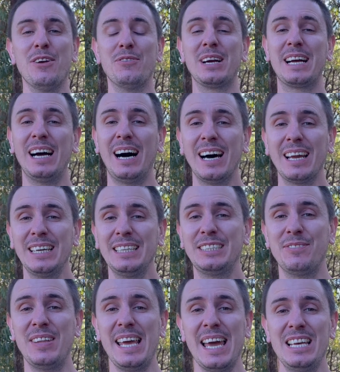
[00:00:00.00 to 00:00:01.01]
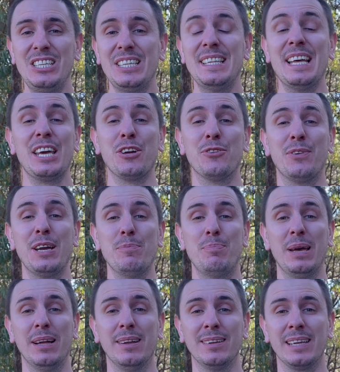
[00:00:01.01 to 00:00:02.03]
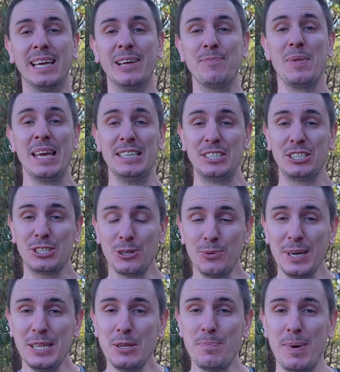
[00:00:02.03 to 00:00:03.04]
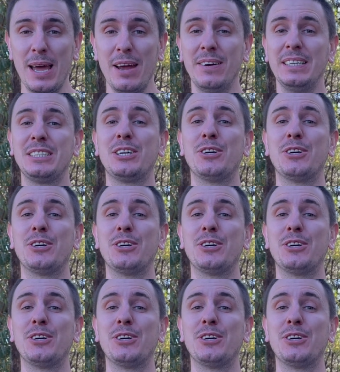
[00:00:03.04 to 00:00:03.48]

Regardless of the engine that you're rebuilding, installing the bearings